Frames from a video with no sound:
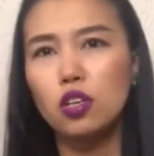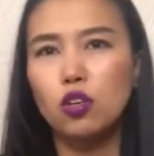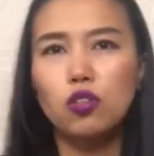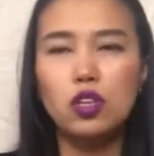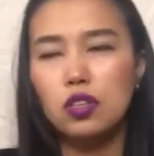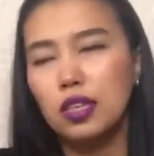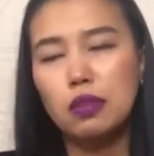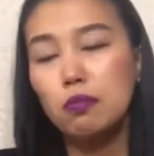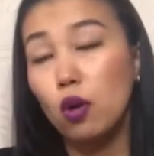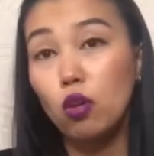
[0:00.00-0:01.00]
you know, they're like
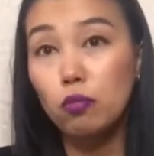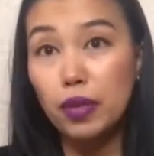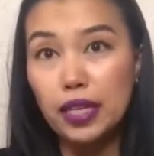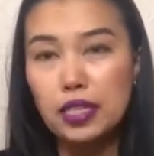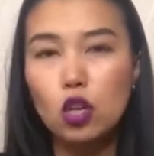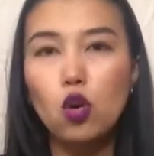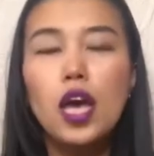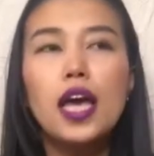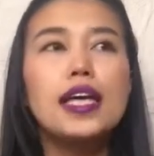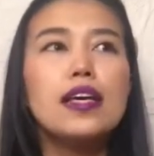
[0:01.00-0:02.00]
all mixed. So
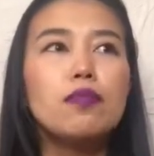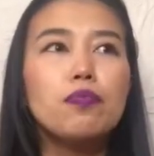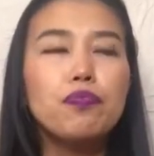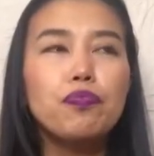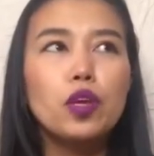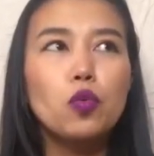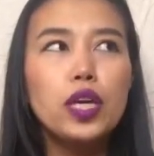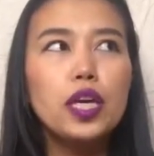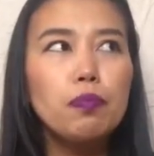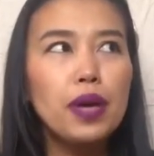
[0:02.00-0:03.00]

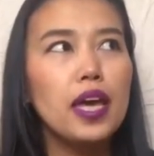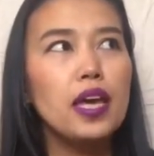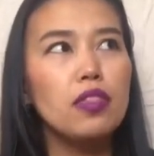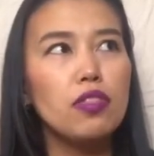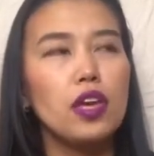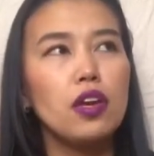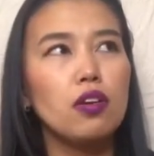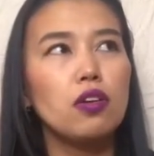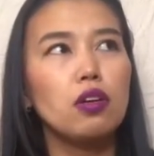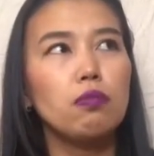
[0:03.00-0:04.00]
we paid
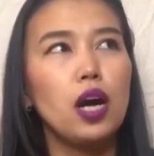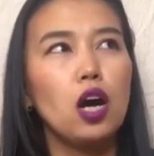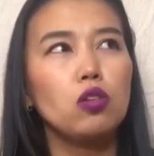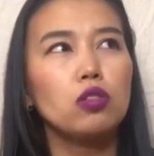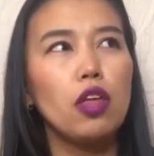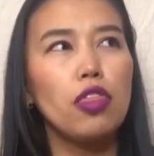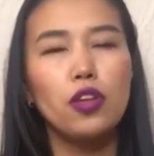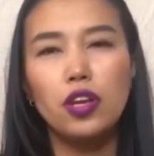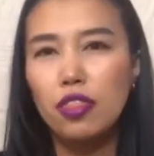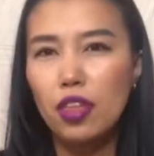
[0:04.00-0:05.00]
there about
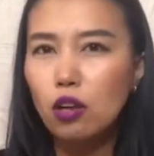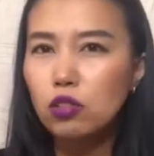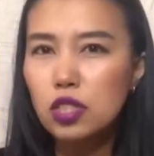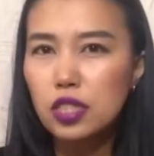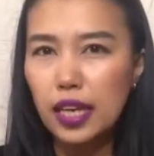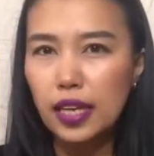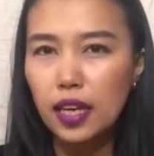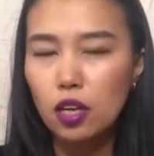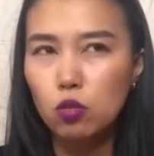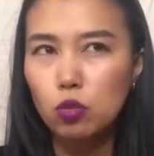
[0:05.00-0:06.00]
30,000
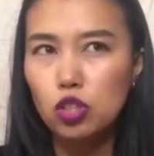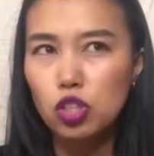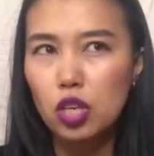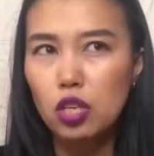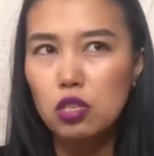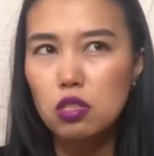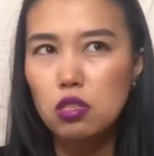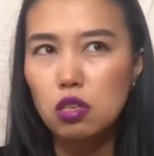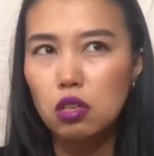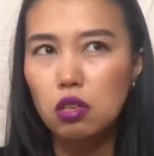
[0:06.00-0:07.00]
tenge, which is
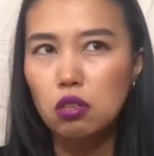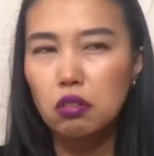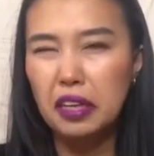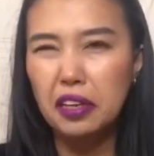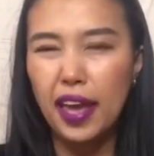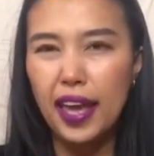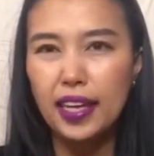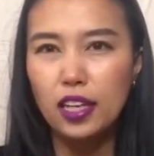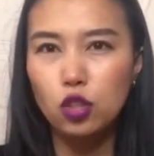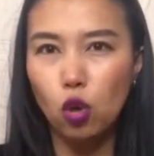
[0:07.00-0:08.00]
like
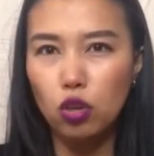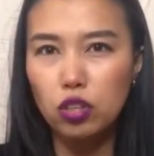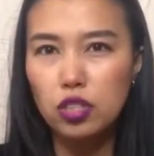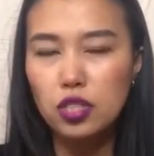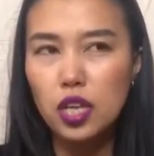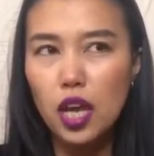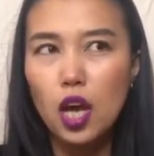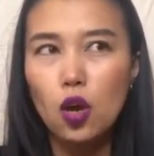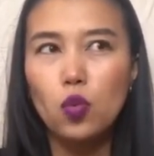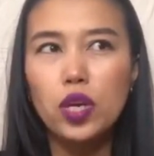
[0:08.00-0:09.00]
$80.
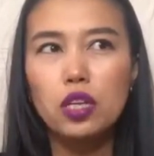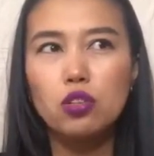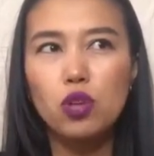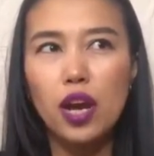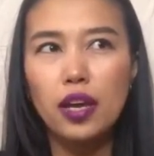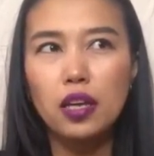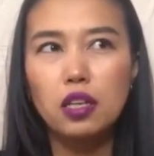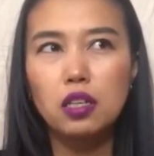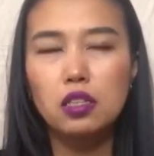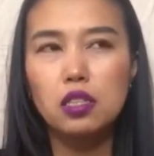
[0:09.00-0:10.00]
We drank
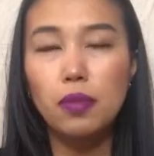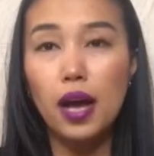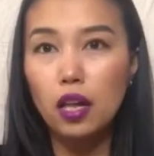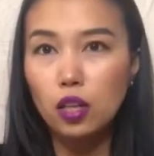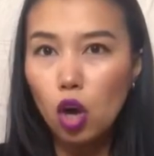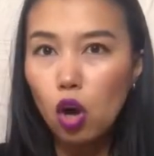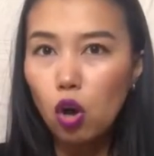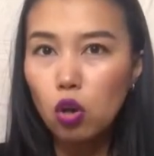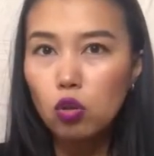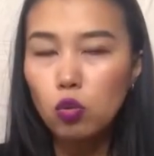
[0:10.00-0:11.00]
some
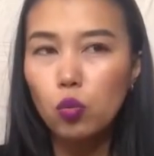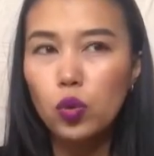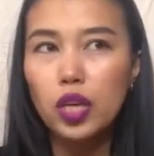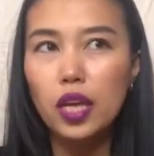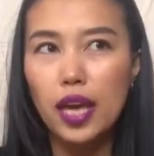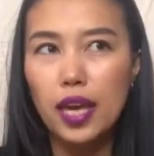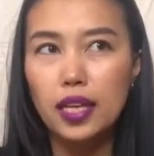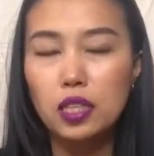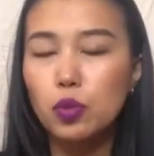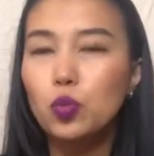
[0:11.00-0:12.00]
alcohol, we
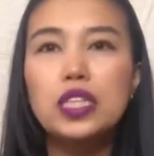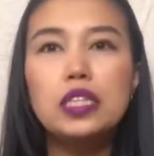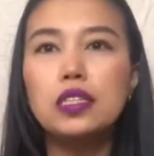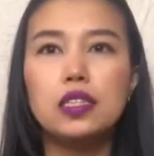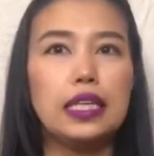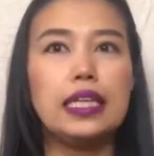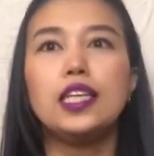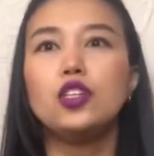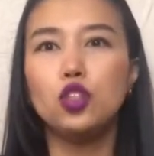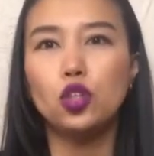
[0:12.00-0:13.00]
ate, but we didn't
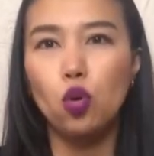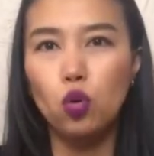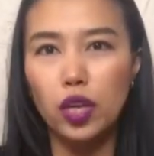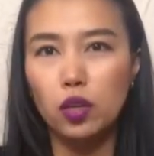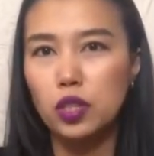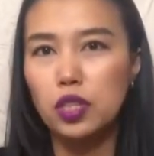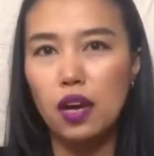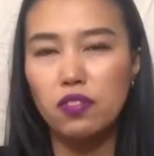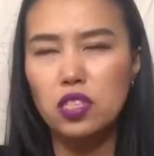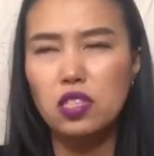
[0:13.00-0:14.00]
eat, you know, like we didn't
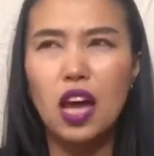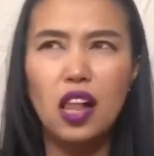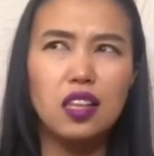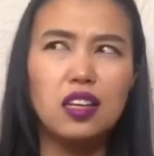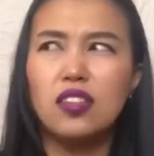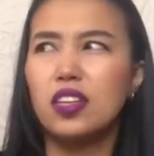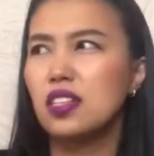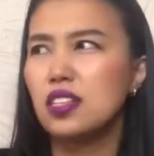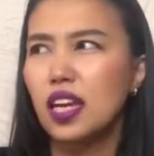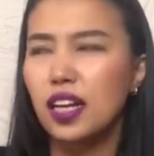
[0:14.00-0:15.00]
have a salad and
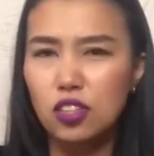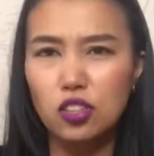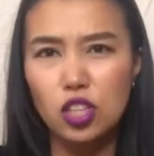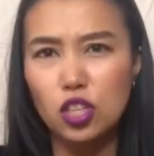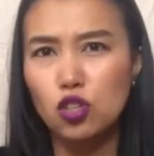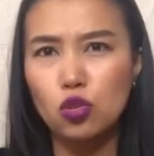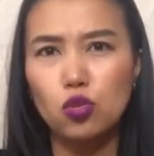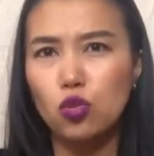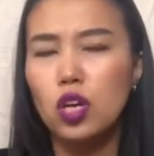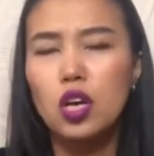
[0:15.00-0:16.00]
a second dish
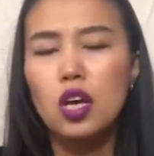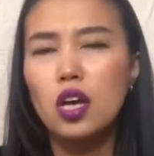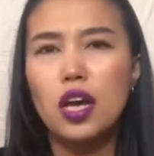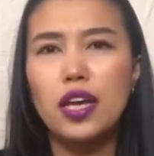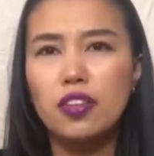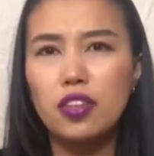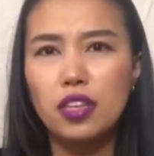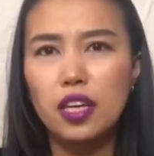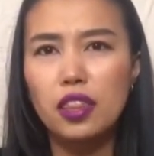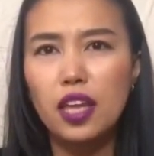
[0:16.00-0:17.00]
or anything
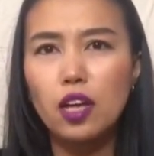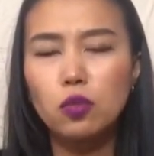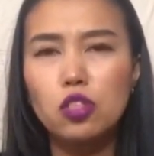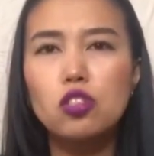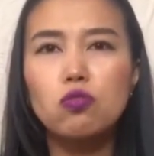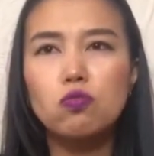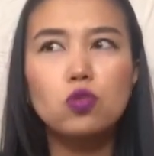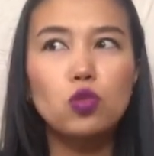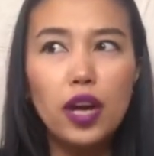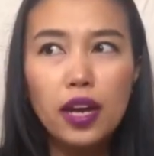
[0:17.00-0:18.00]
like that. We just
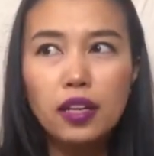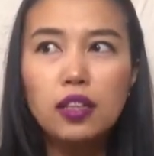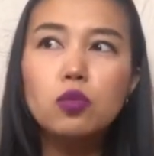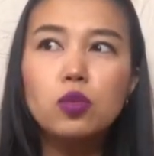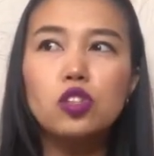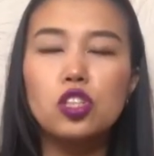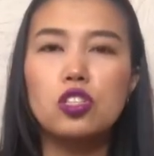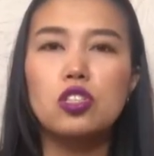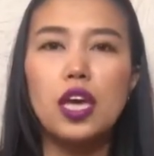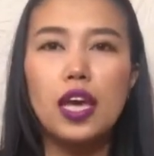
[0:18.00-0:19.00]
drank, we
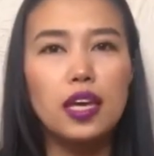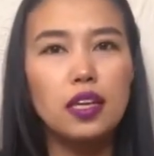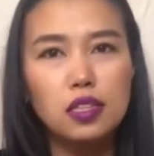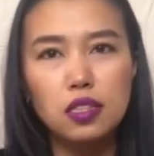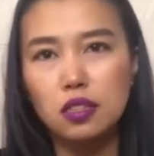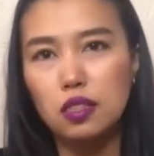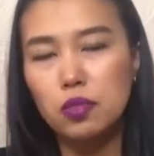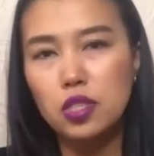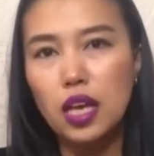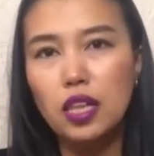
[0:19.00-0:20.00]
just ate some
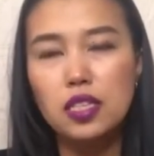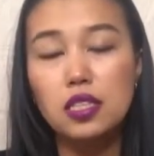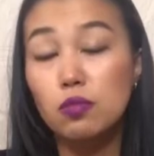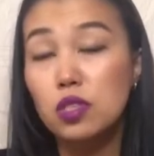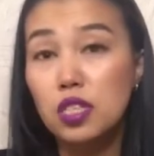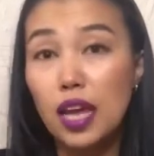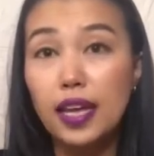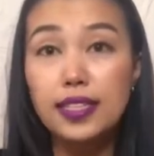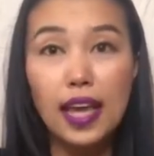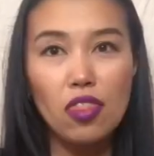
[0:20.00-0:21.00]
salads, some
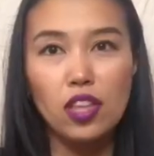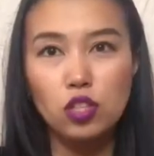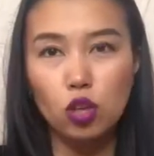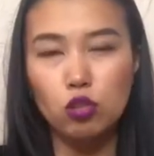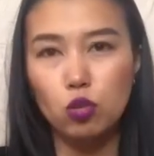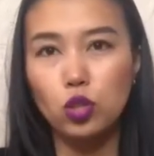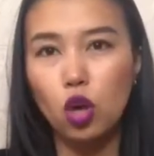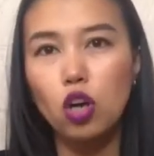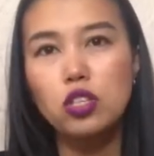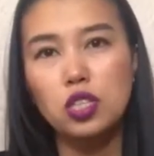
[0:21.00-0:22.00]
snacks, and that's all. So it
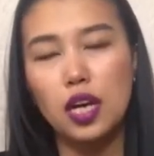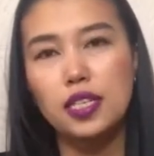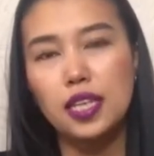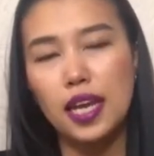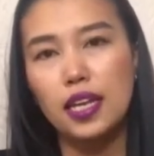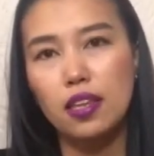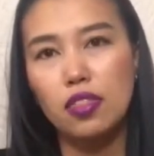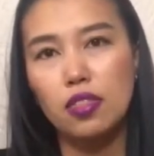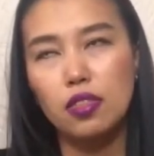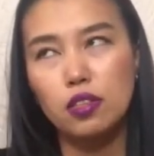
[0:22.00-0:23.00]
costed us
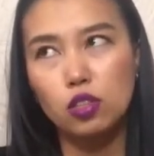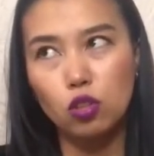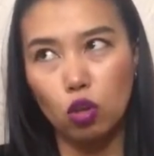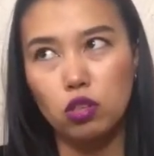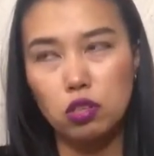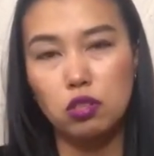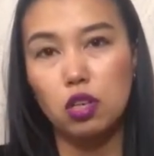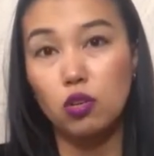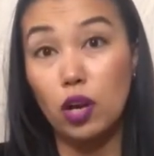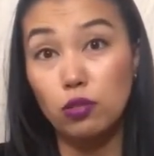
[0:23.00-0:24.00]
$80,
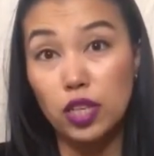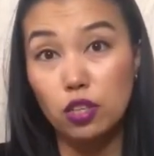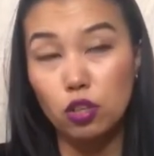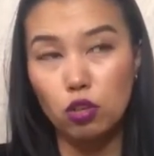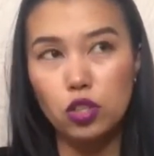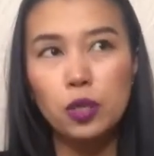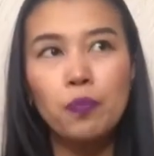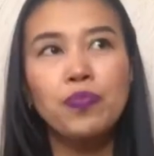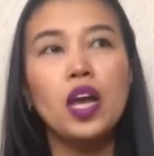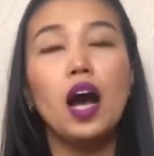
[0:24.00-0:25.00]
around $80.
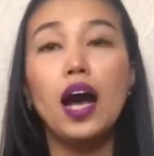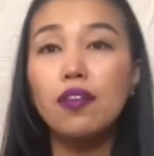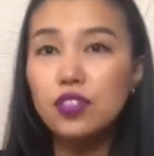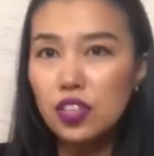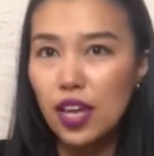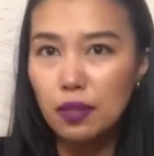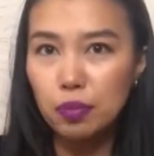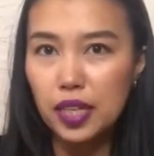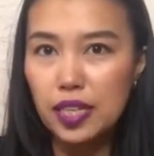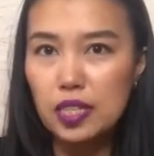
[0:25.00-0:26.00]
After that
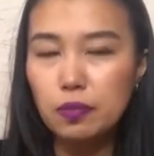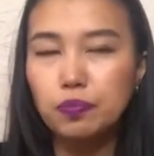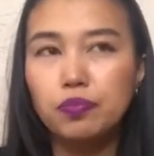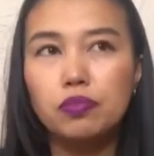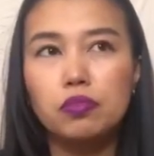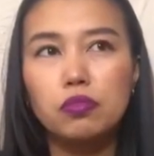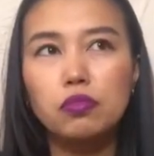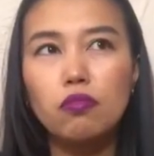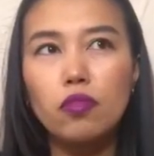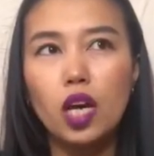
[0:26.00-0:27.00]
place,
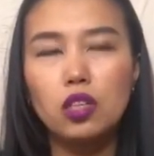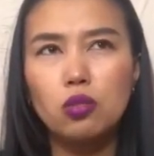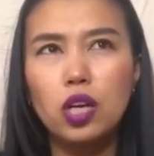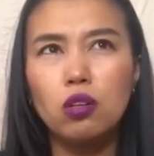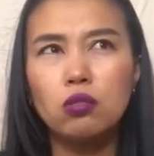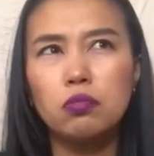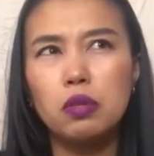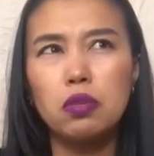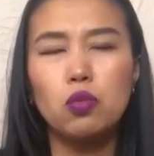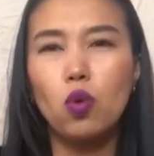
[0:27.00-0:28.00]
at around
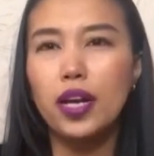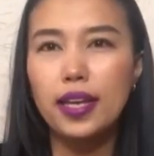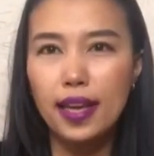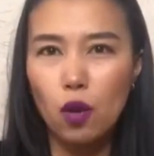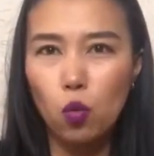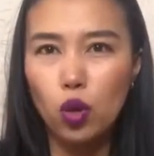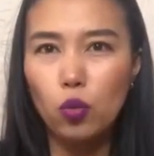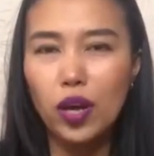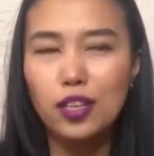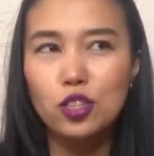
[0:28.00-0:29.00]
maybe 1 a.m., we
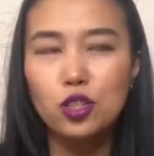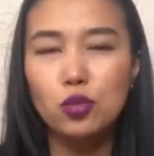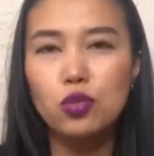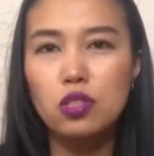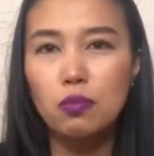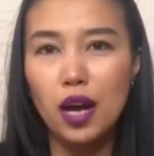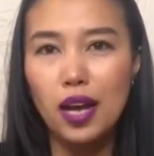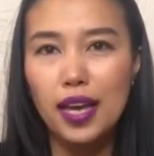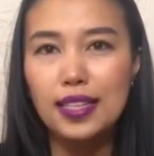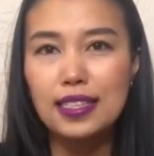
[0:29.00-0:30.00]
went to
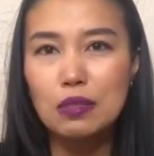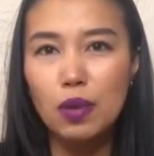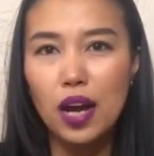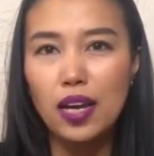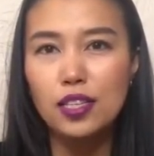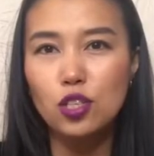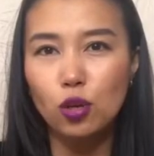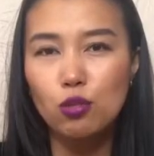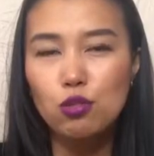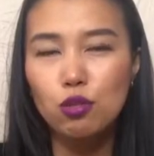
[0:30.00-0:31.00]
Zima, and Zima is
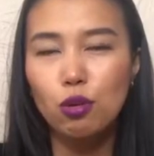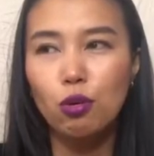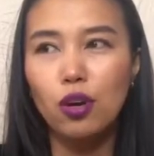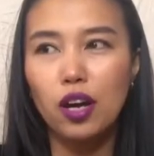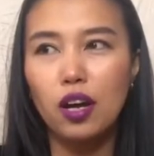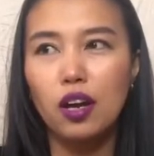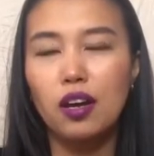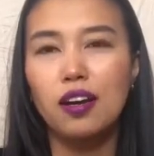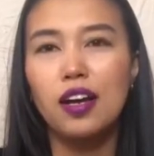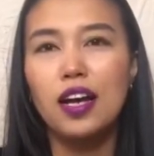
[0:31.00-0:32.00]
also
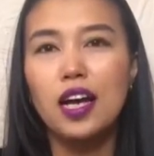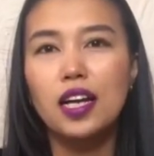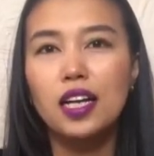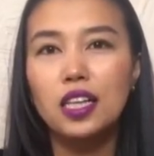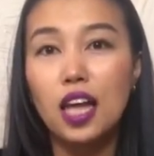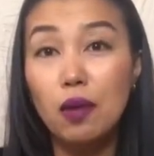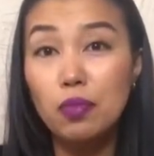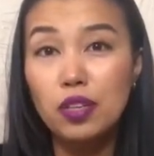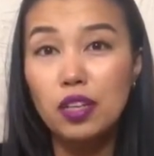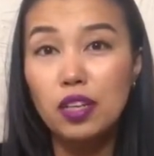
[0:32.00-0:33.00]
a club,